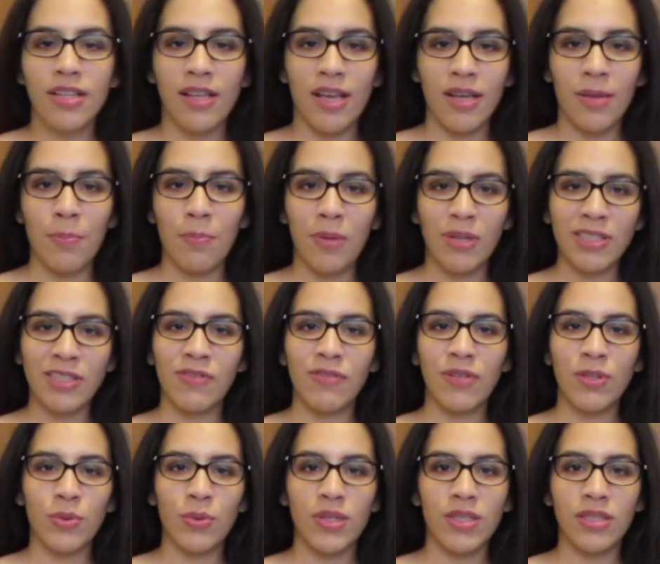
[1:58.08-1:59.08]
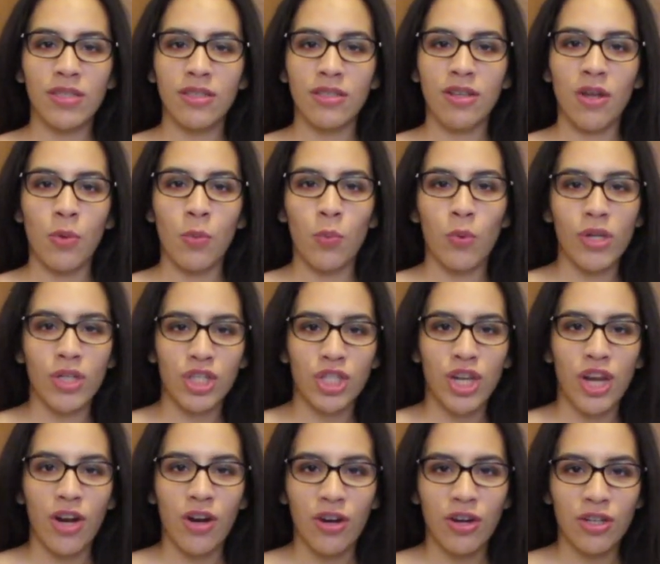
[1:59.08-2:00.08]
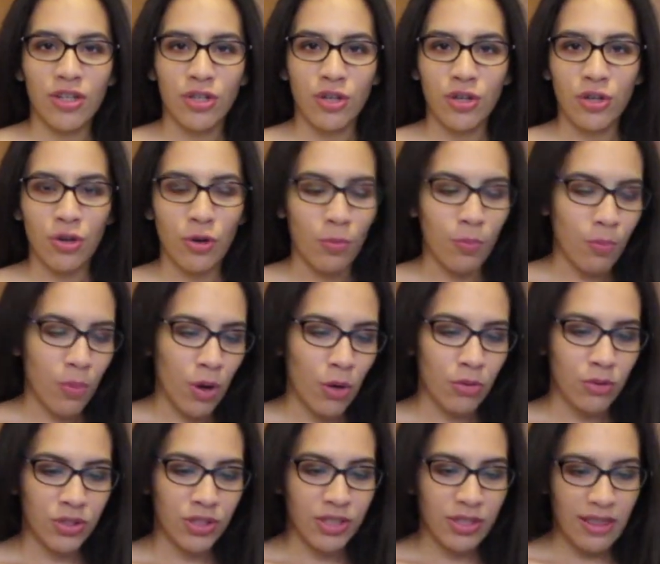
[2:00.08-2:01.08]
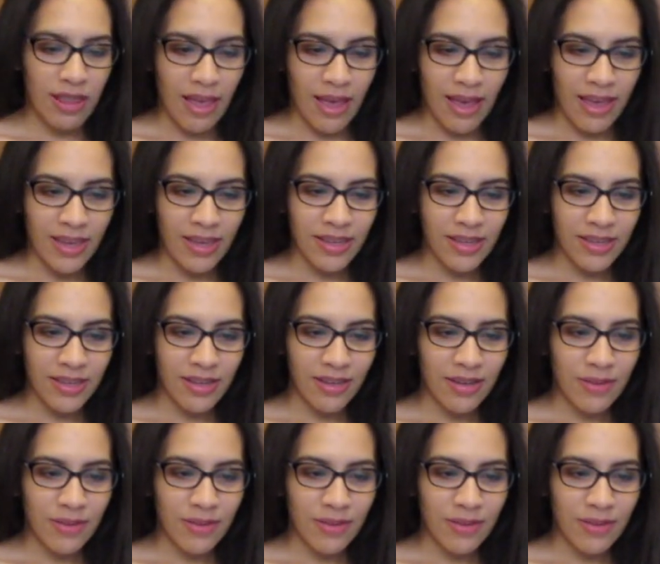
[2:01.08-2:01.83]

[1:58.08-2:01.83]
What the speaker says: like BuzzFeed quizzes on which character you're most like.